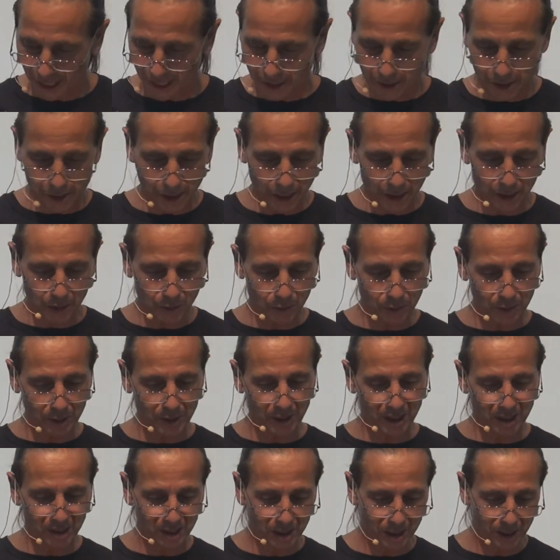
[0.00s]
In Second
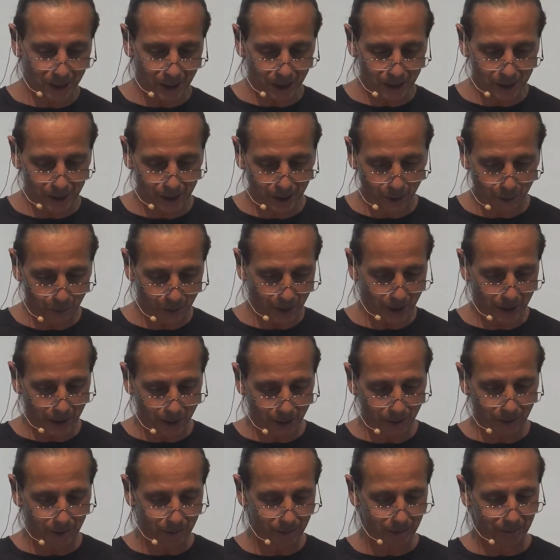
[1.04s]
Corinthians six, everybody
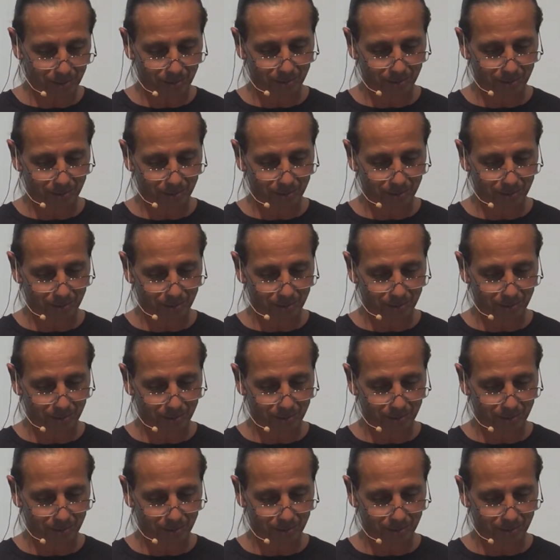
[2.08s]
there?